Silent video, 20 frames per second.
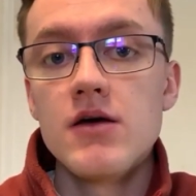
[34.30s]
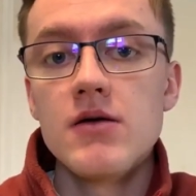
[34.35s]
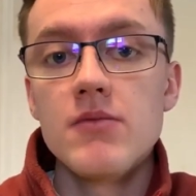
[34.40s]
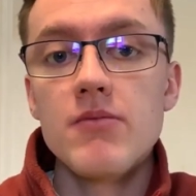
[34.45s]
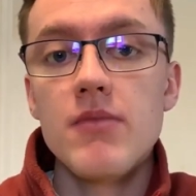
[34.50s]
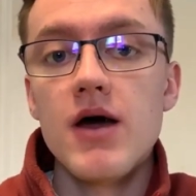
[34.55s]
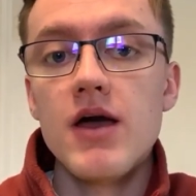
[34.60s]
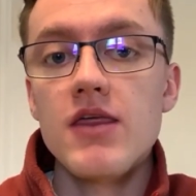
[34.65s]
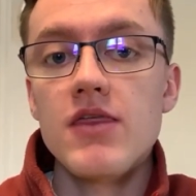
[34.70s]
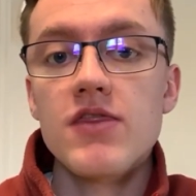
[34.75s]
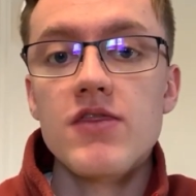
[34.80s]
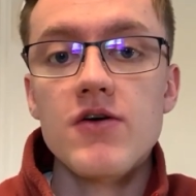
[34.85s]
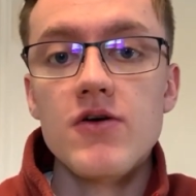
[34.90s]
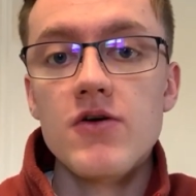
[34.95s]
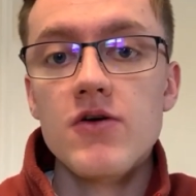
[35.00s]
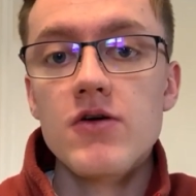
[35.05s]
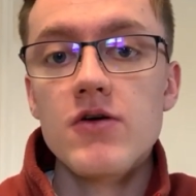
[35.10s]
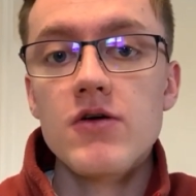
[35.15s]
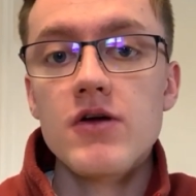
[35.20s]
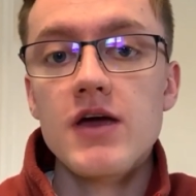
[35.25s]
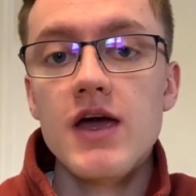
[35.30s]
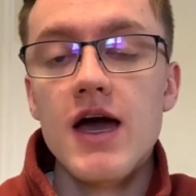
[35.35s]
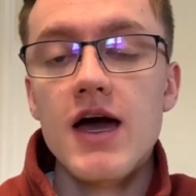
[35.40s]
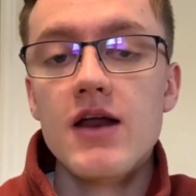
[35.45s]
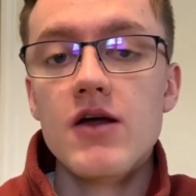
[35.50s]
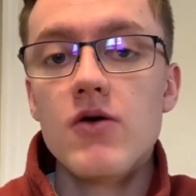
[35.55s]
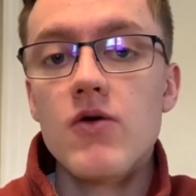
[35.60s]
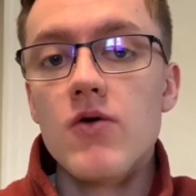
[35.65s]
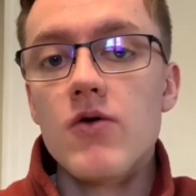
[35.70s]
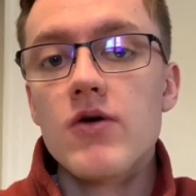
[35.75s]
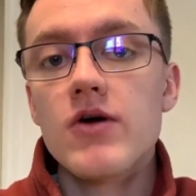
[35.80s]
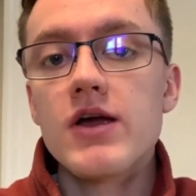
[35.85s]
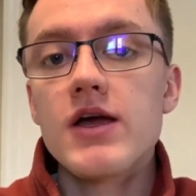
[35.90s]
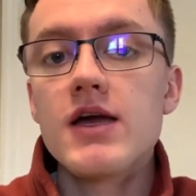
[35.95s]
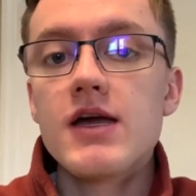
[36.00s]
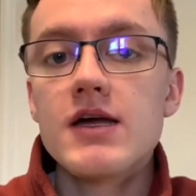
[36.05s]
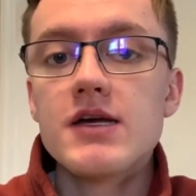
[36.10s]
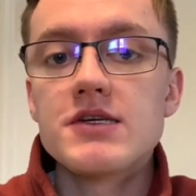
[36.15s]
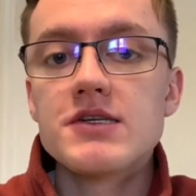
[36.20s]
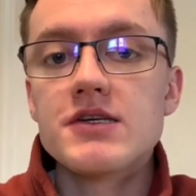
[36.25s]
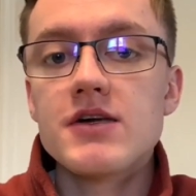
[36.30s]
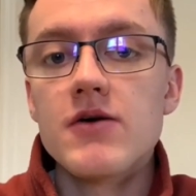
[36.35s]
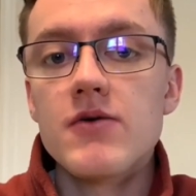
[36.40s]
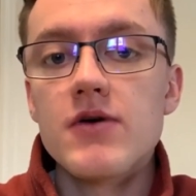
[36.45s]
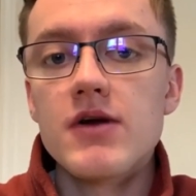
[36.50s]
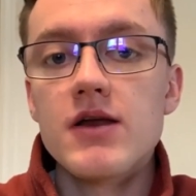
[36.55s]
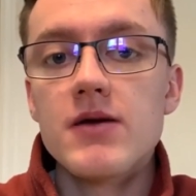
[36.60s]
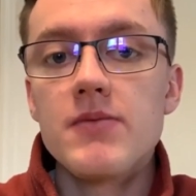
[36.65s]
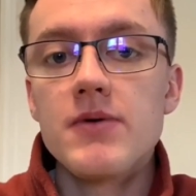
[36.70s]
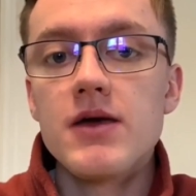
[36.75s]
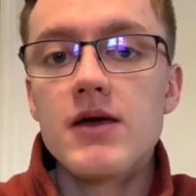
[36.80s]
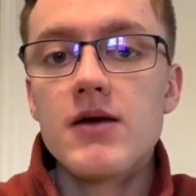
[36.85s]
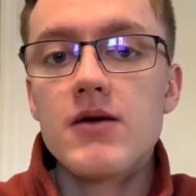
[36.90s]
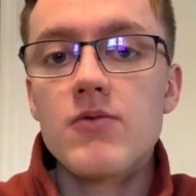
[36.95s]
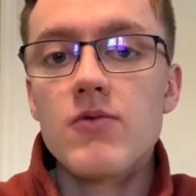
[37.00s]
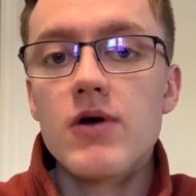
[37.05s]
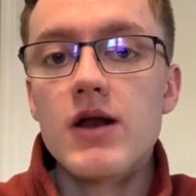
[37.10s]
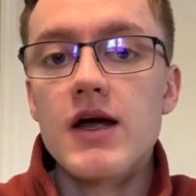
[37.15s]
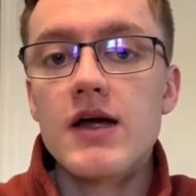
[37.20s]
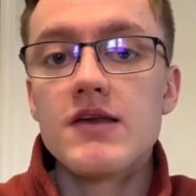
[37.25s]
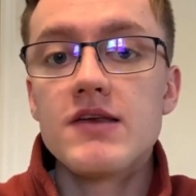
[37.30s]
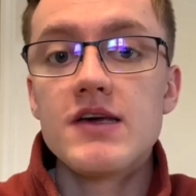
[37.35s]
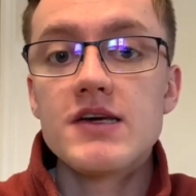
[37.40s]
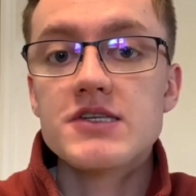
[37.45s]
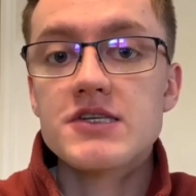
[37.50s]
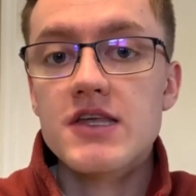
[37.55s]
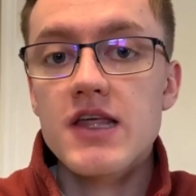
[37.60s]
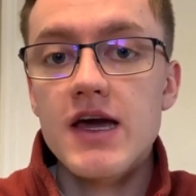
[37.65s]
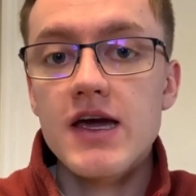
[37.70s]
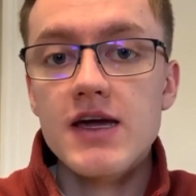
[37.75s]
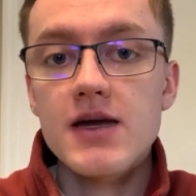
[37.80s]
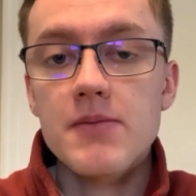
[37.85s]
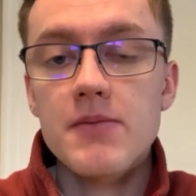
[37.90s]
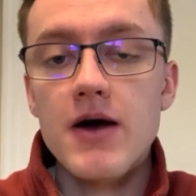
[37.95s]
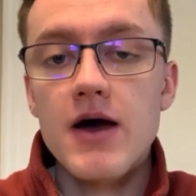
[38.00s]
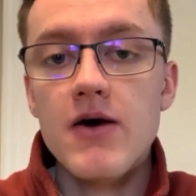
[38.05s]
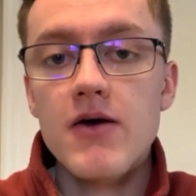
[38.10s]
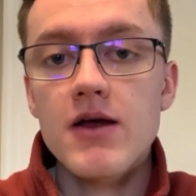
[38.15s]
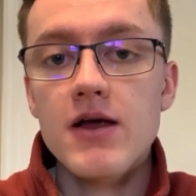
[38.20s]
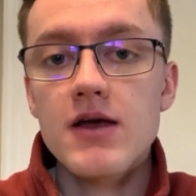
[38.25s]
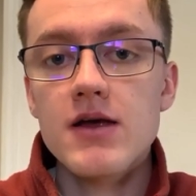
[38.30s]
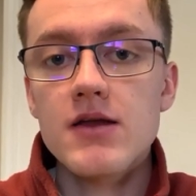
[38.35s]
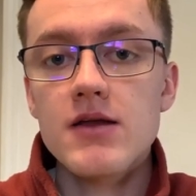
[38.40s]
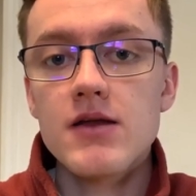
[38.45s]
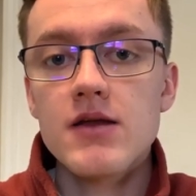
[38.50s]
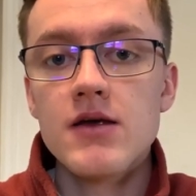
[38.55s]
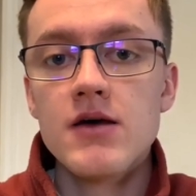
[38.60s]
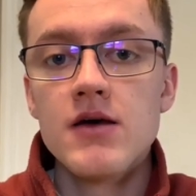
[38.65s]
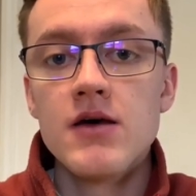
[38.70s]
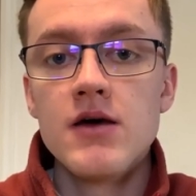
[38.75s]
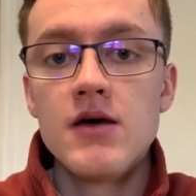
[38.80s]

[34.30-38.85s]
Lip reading: My third category is going to be what I dislike about it.